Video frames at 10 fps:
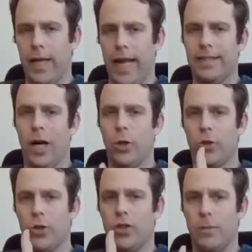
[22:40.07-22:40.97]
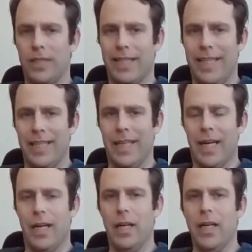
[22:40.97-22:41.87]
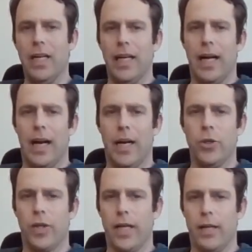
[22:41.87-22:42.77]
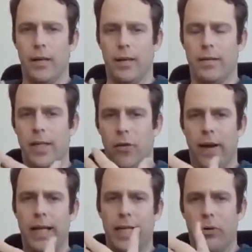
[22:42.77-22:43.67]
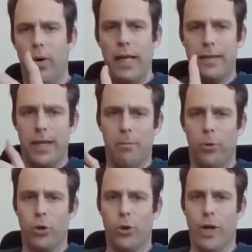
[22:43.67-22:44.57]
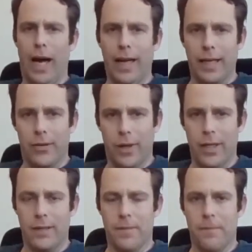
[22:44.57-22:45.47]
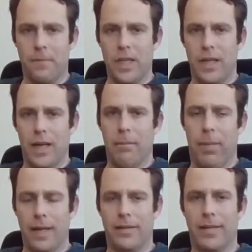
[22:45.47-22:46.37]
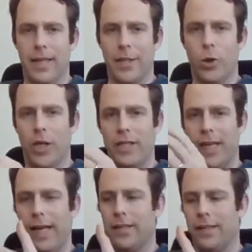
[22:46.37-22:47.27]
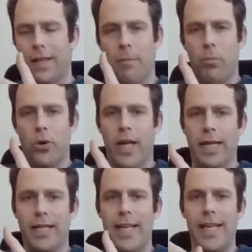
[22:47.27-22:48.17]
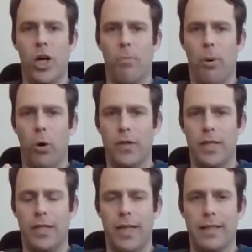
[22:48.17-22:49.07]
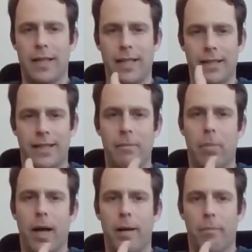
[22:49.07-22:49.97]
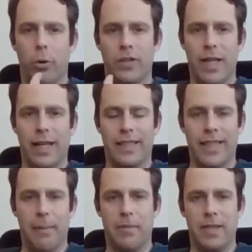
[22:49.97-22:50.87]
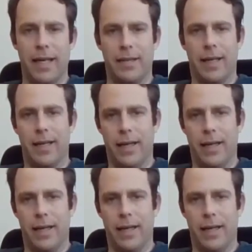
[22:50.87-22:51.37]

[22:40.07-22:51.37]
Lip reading: and as our system is linear, you can think of any crazy input you like, right? But you can take this input and decompose it in simpler inputs like steps and